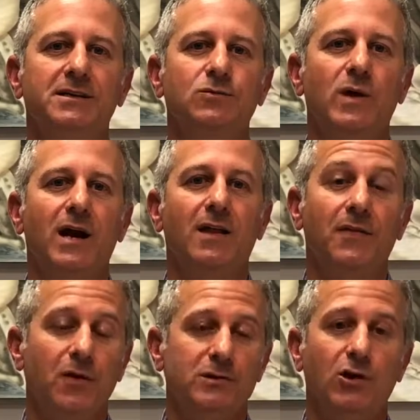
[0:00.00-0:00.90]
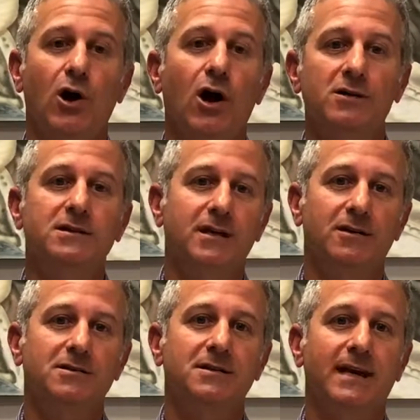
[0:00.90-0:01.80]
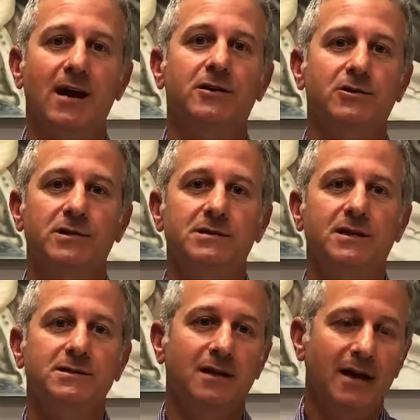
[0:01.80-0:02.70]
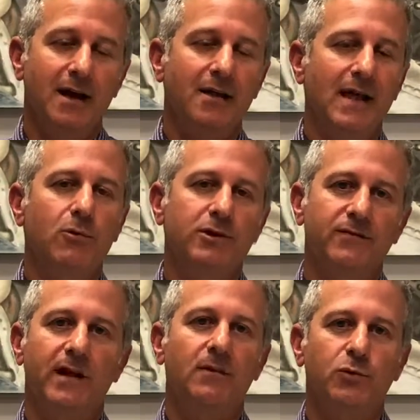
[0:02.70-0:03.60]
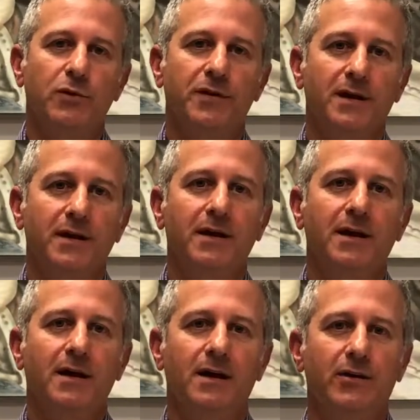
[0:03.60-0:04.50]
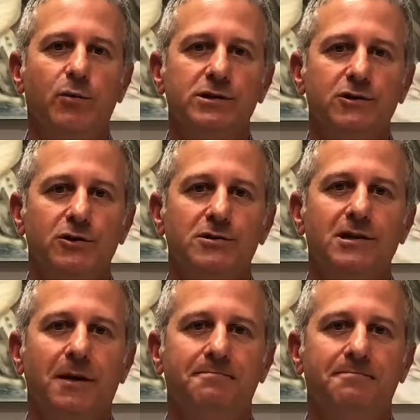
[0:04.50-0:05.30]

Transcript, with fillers: as well. And those are all skills and characteristics that were developed within uh, the Boys and Girls Club.